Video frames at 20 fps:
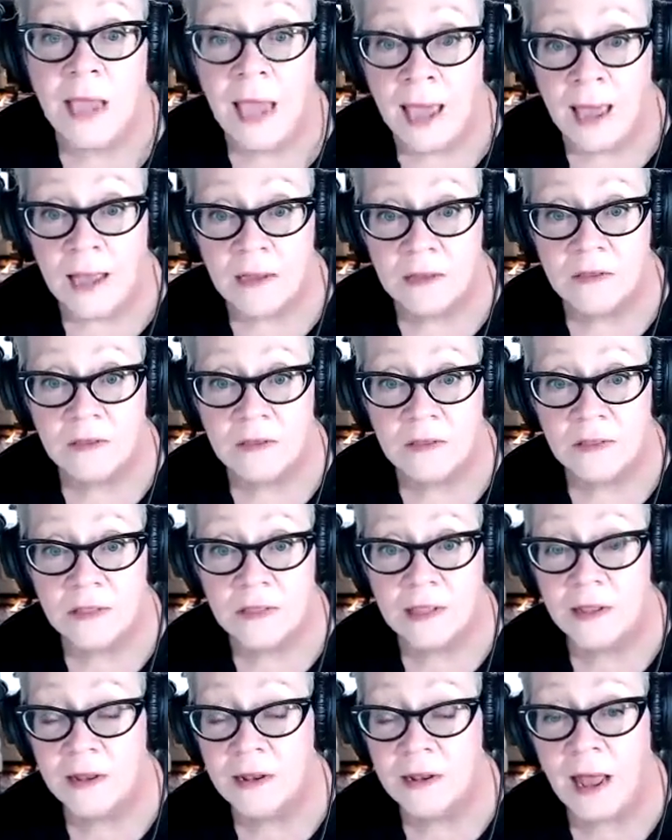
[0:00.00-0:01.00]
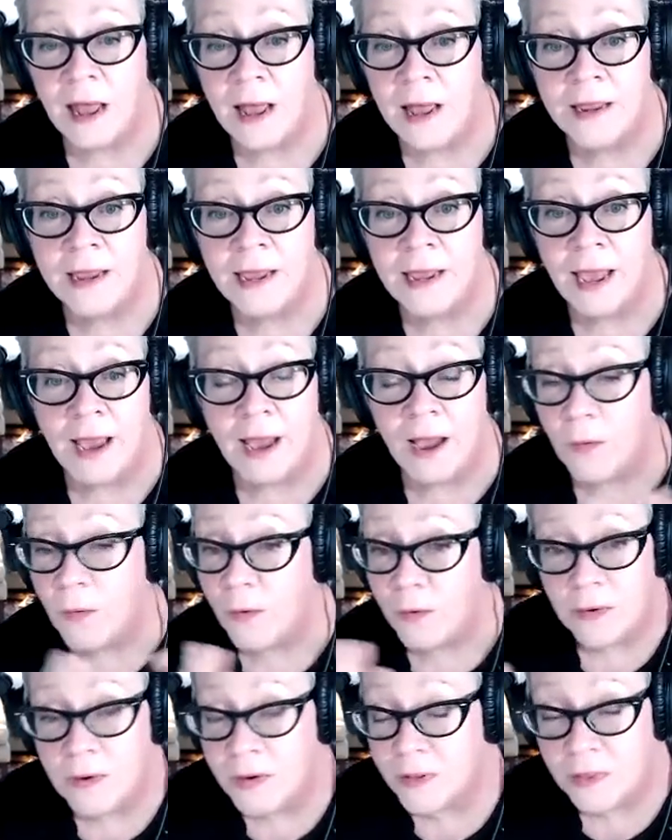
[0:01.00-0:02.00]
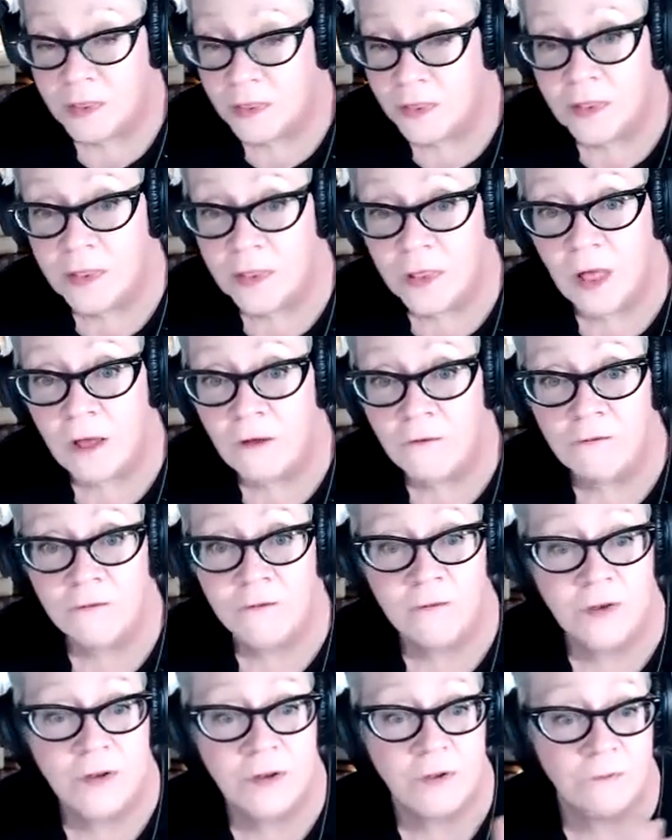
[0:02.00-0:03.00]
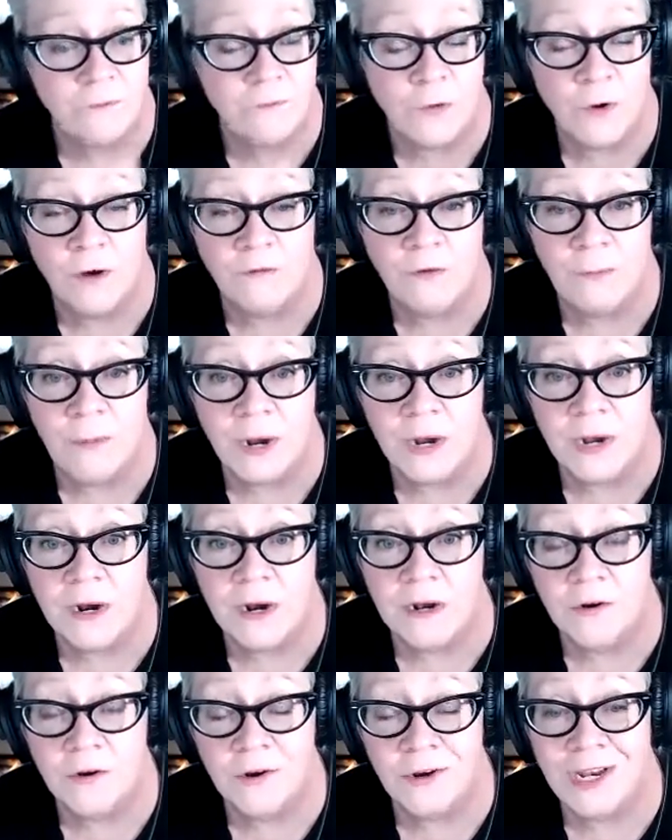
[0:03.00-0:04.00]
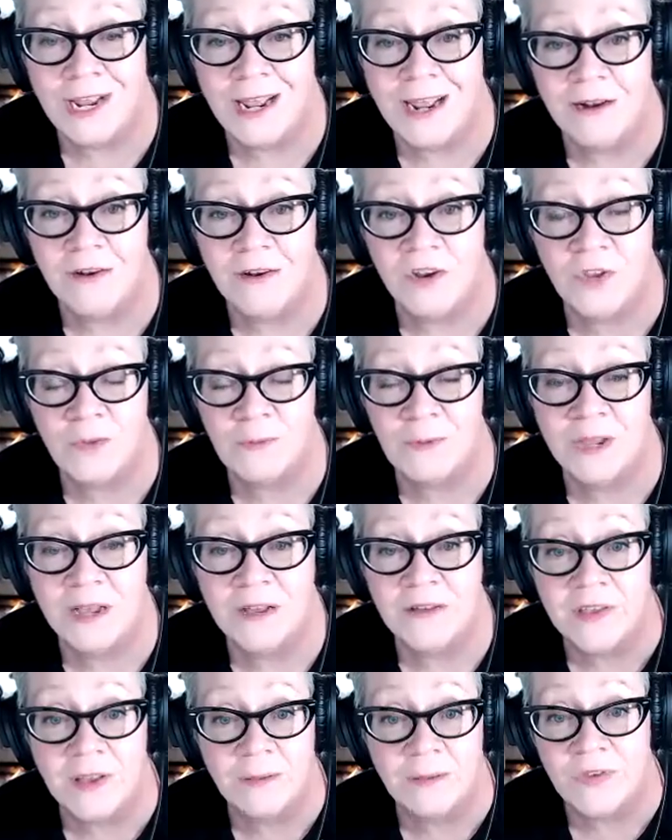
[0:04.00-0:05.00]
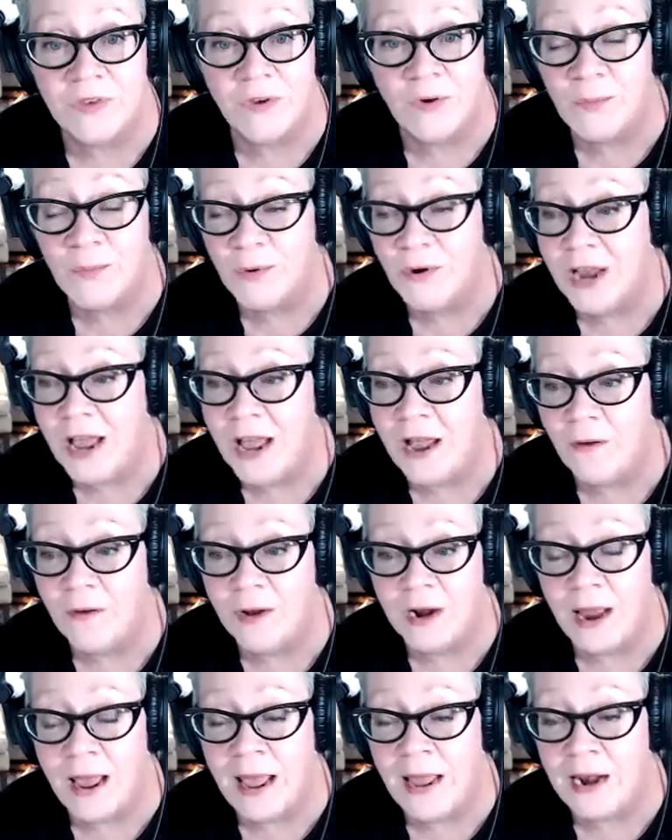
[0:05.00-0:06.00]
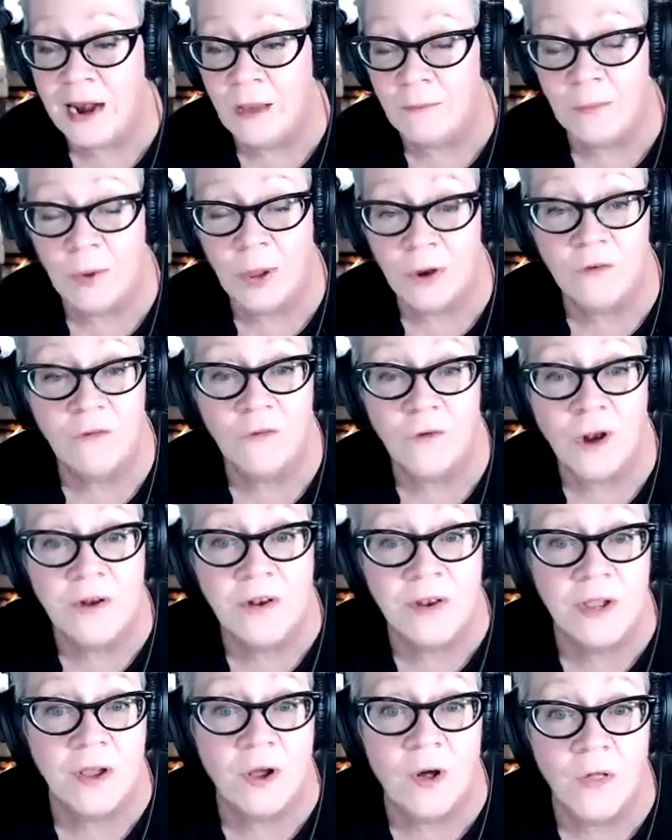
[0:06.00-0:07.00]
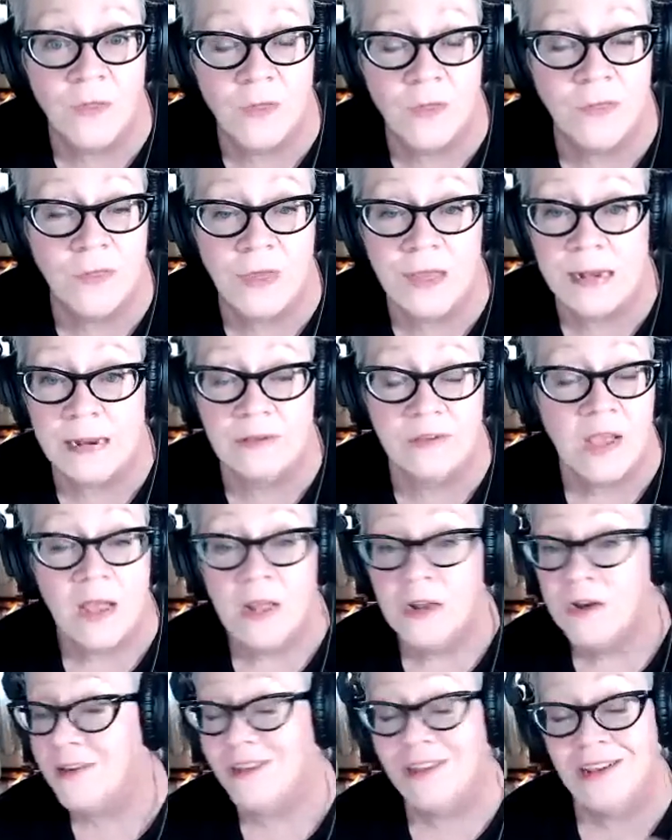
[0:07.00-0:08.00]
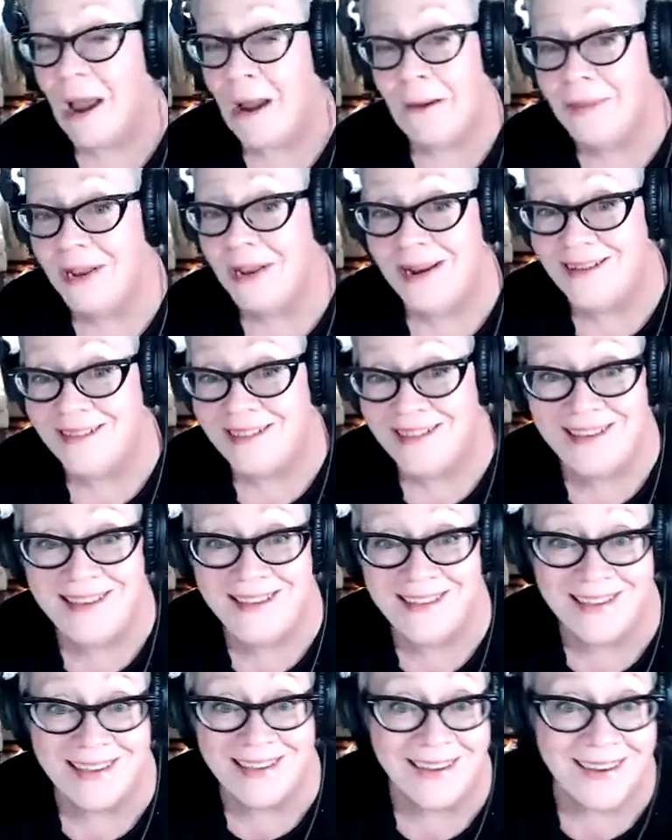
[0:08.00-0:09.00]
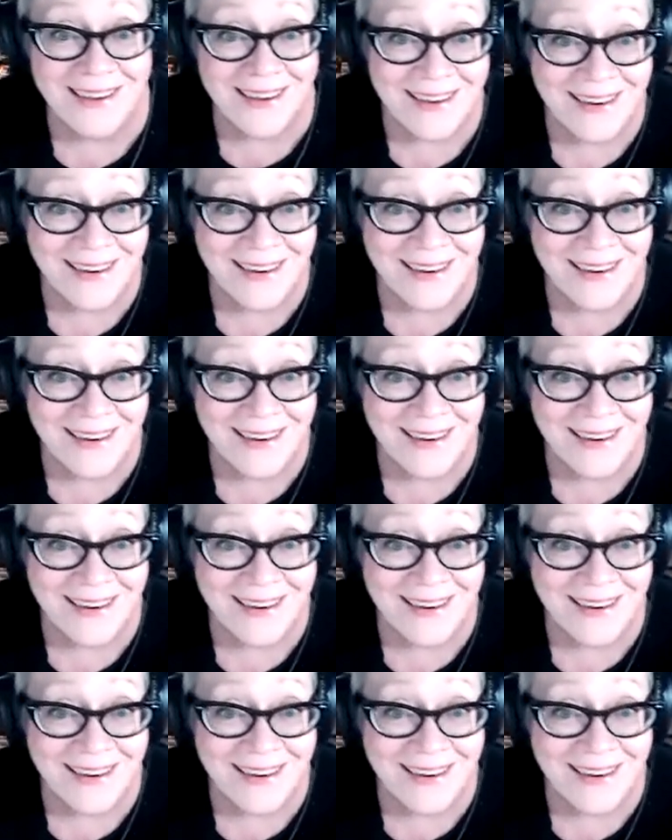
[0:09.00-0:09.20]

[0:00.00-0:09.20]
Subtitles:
Yes. Yeah, I would love for everybody to understand just because I'm sober now and I'm confronting all the things does not mean it's easy